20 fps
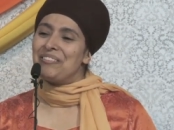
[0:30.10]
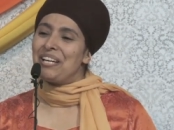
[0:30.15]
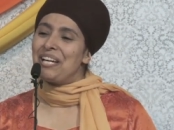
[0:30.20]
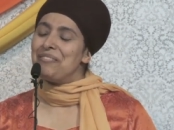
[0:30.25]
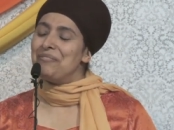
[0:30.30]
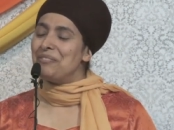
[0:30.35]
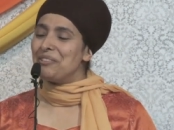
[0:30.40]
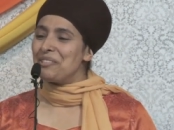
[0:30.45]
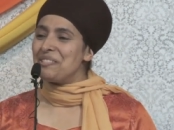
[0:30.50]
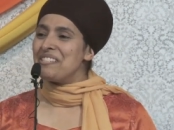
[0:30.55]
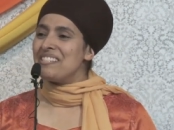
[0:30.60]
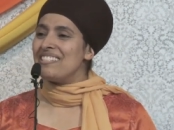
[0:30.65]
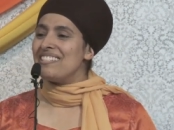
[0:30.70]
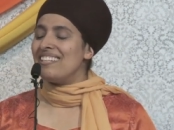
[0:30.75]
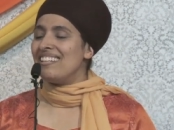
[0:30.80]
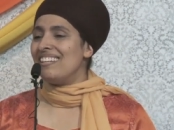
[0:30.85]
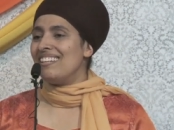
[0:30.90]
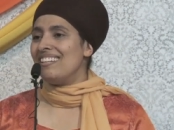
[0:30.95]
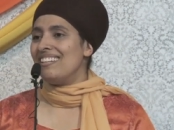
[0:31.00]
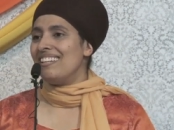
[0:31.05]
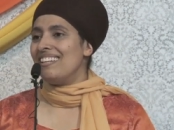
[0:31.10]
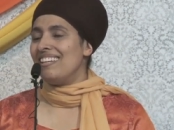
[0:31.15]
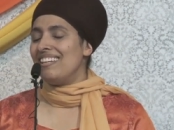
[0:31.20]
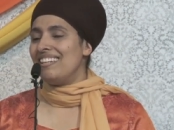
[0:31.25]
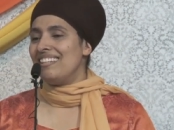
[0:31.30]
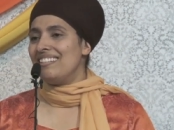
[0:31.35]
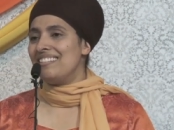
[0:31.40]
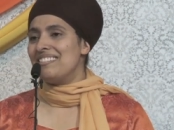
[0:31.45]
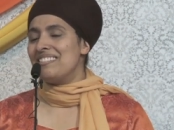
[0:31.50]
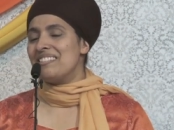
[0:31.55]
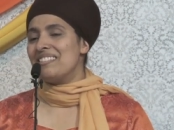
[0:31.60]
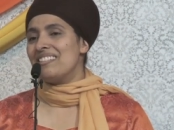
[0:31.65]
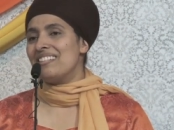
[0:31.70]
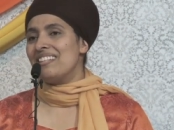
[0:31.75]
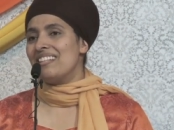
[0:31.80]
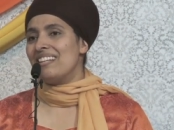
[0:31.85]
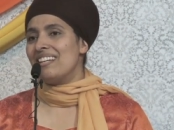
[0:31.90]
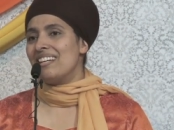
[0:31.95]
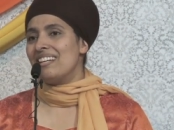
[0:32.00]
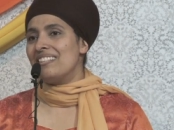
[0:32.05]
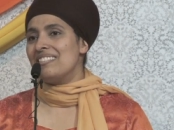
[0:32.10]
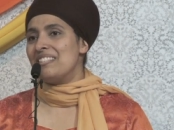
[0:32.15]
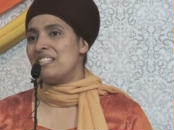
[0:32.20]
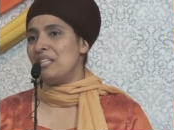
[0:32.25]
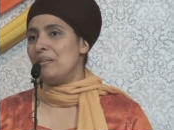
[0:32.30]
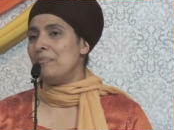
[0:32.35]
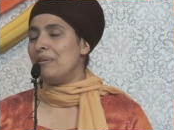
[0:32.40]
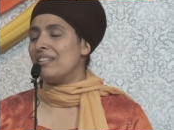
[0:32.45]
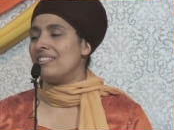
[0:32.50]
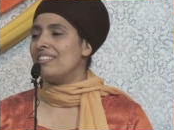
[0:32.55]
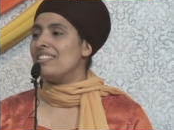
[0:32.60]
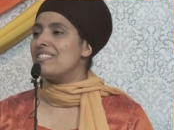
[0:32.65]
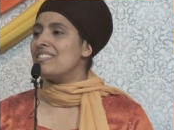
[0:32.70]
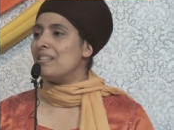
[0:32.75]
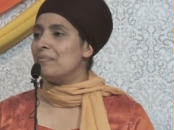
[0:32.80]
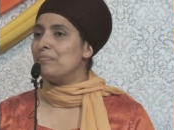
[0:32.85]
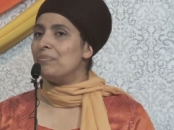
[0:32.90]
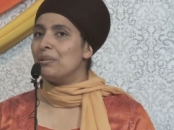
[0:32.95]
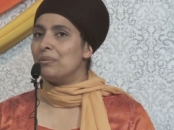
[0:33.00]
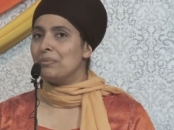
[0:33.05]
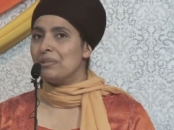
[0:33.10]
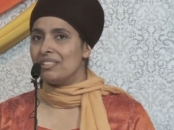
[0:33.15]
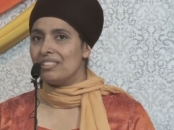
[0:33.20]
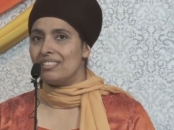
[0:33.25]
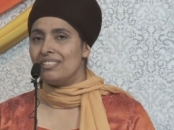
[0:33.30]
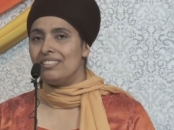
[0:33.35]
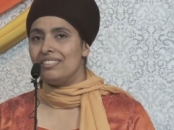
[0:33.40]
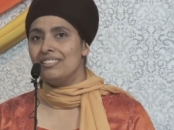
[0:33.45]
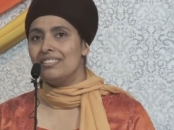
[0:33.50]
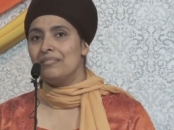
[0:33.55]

Adversity is a seemingly simple word,